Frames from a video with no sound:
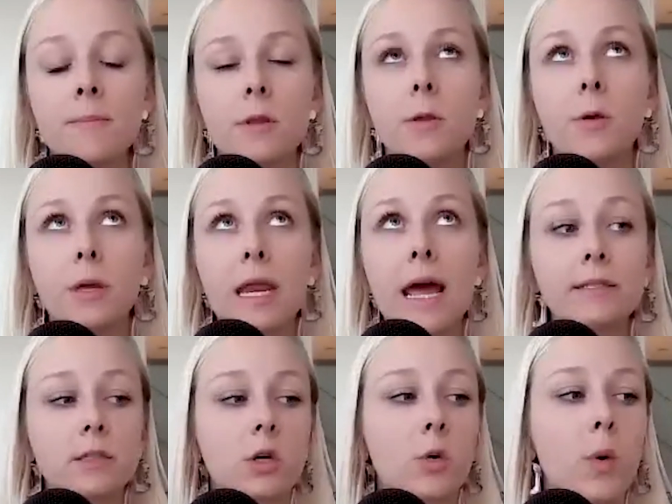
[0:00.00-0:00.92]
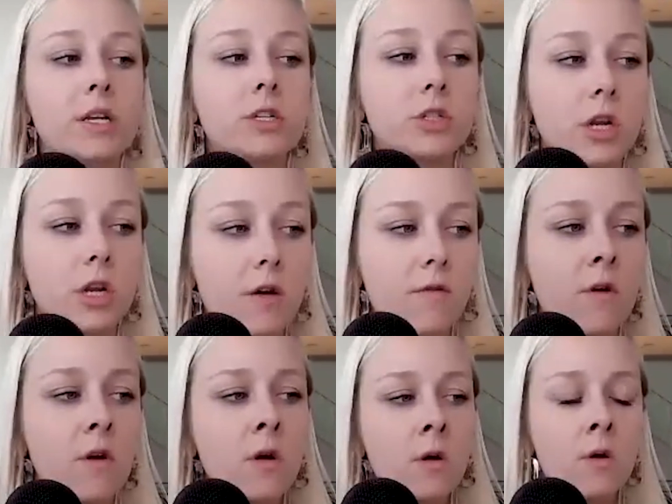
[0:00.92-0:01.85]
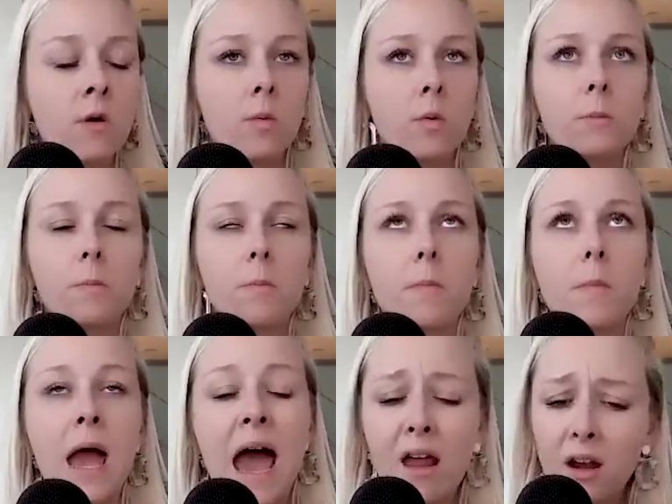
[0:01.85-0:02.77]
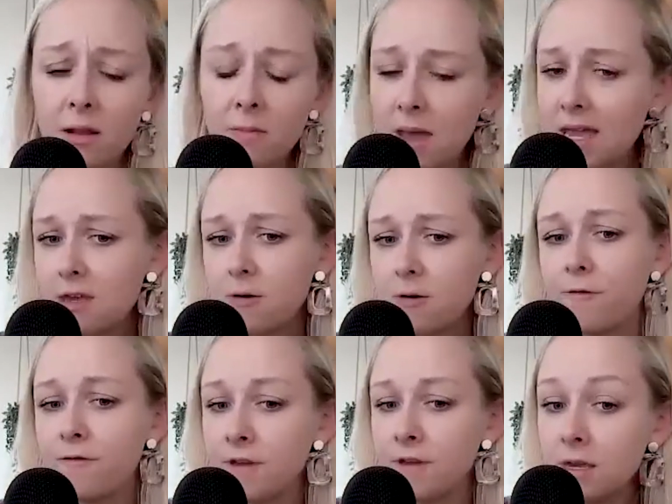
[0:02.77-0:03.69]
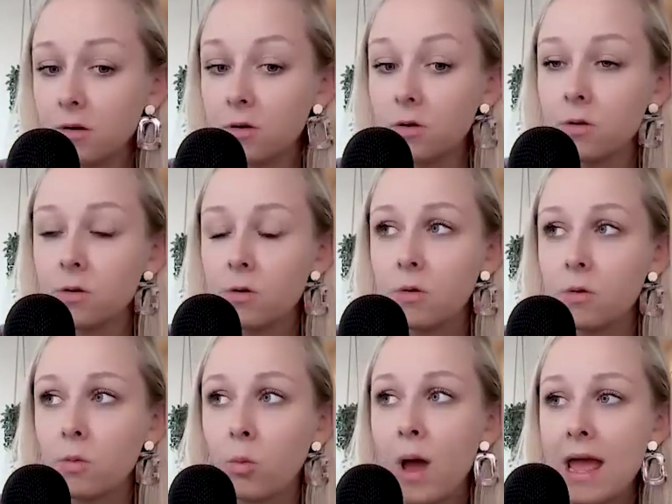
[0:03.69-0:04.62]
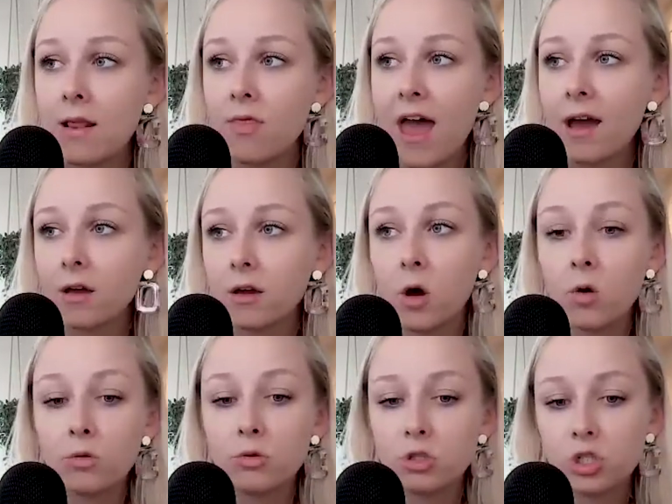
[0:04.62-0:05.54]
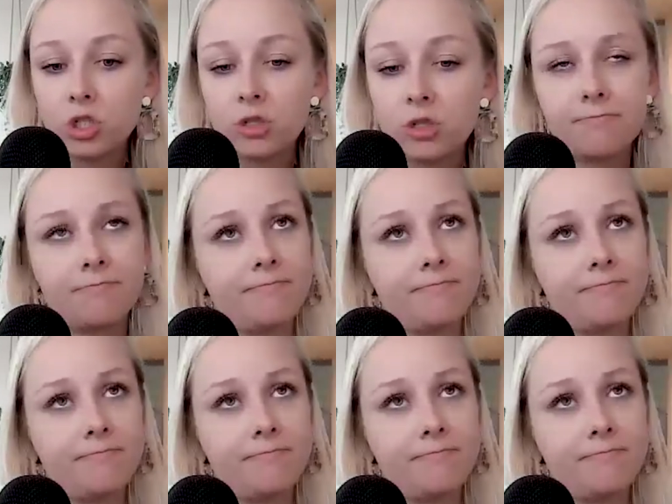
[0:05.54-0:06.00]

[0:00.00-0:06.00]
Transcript: You can ask a question of, well, how did it make you feel when that coach